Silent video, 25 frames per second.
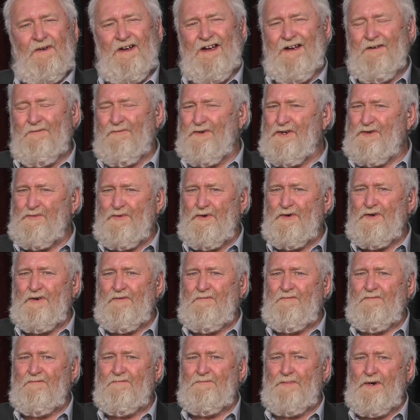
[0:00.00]
which weren't
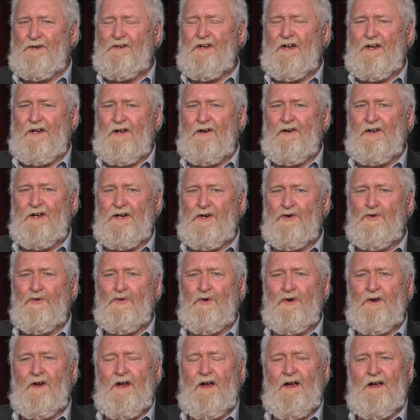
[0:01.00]
particularly
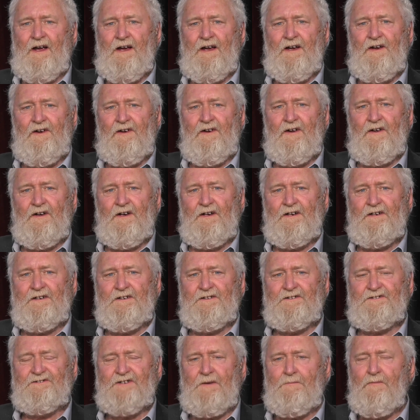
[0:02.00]
good, and
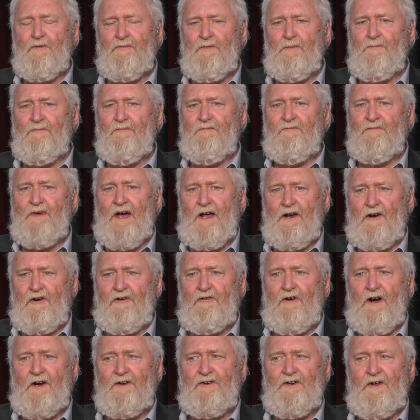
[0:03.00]
some of them had a
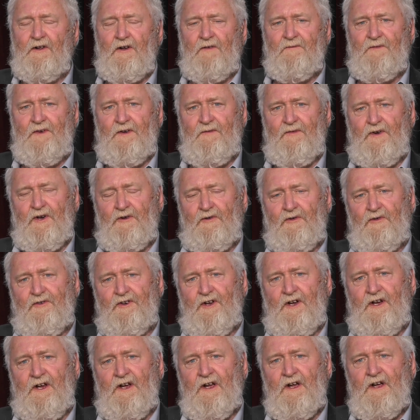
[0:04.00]
great deal of
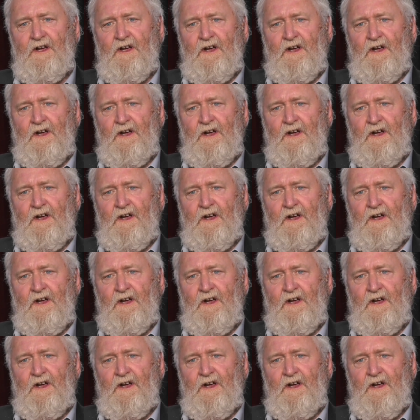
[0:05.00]
difficulty